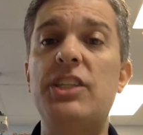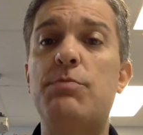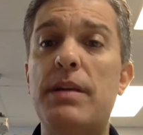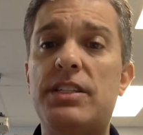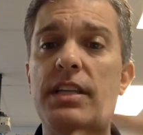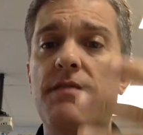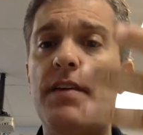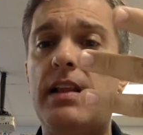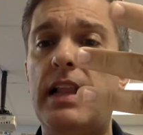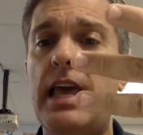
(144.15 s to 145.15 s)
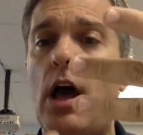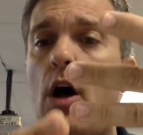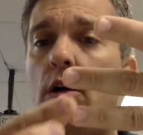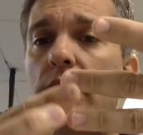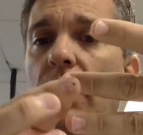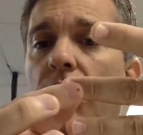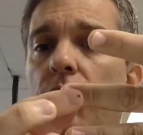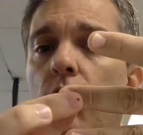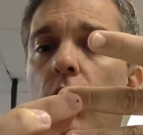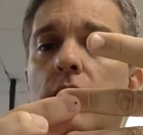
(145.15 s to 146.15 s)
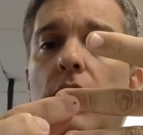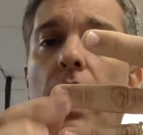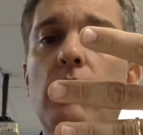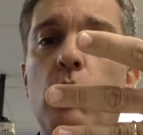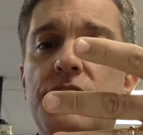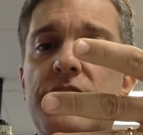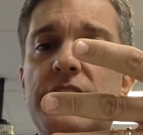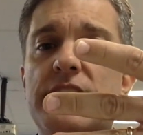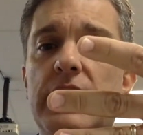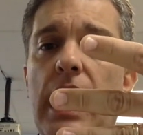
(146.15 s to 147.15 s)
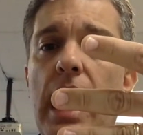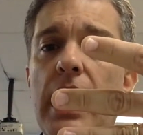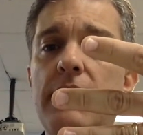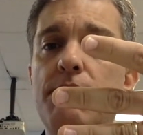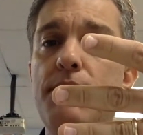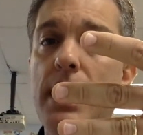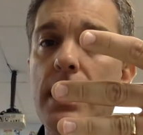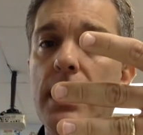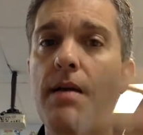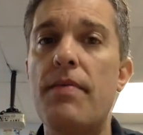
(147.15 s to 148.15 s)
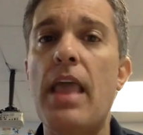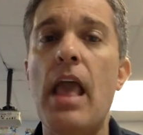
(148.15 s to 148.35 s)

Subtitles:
specifically on the third line, which is line B,